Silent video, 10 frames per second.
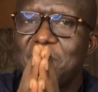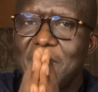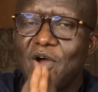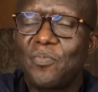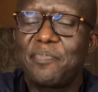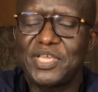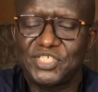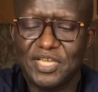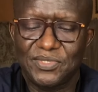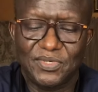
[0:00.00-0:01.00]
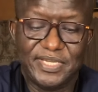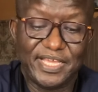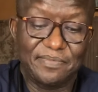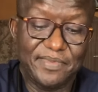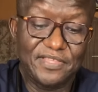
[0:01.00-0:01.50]
our patient to
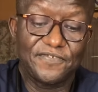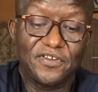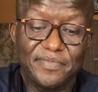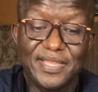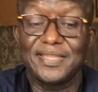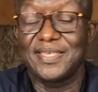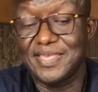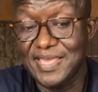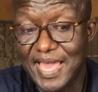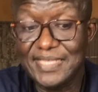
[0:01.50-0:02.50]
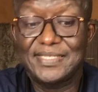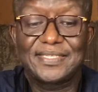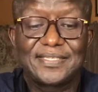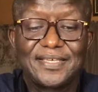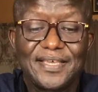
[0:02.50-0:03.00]
take metformin?
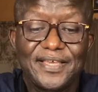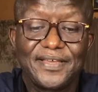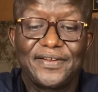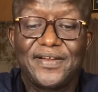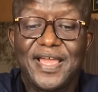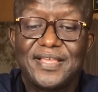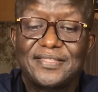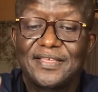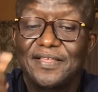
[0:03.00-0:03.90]
Yes, right?